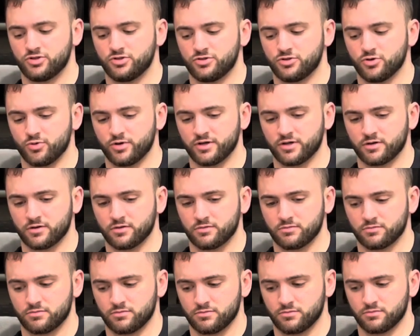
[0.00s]

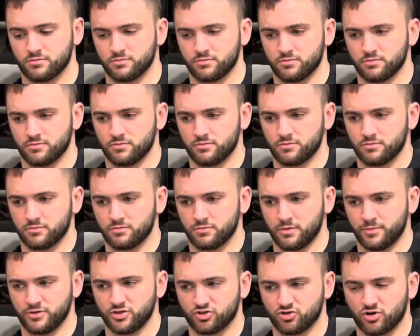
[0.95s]

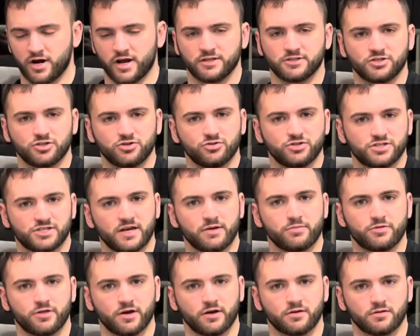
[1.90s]
trying to do the same
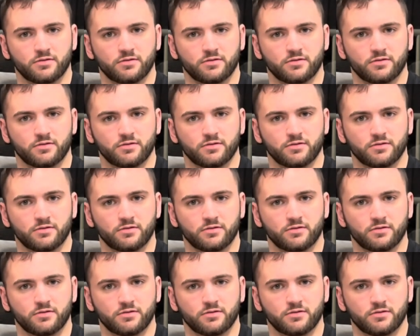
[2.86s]
thing.